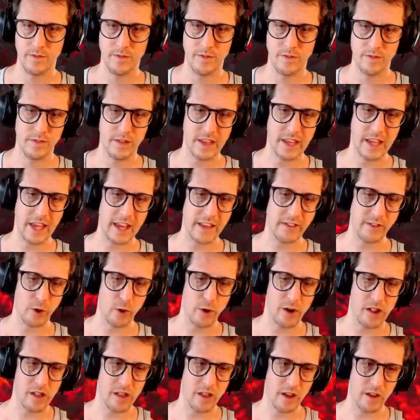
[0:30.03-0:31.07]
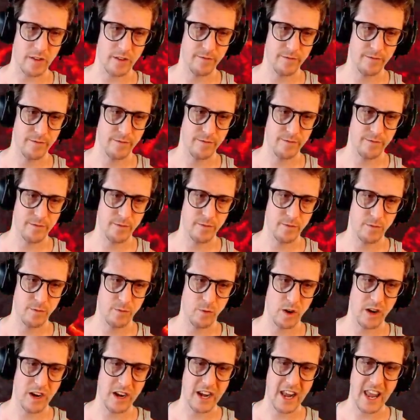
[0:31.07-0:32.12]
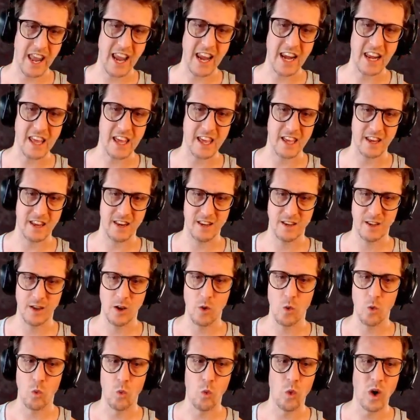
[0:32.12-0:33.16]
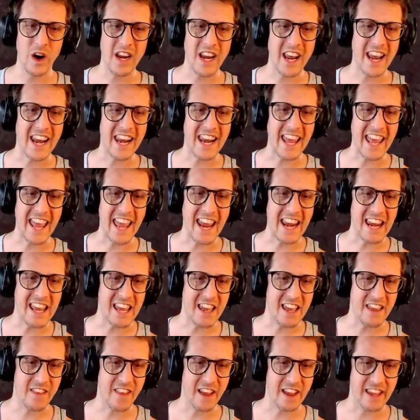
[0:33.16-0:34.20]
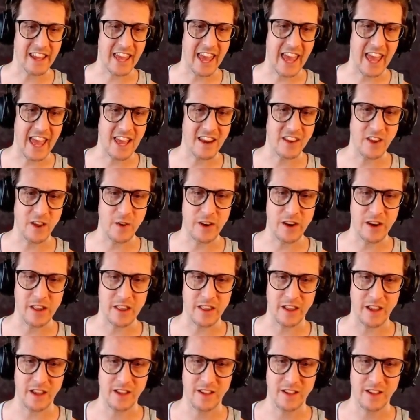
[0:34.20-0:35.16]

You can't do anything. What an idiot. What an idiot that can't do anything.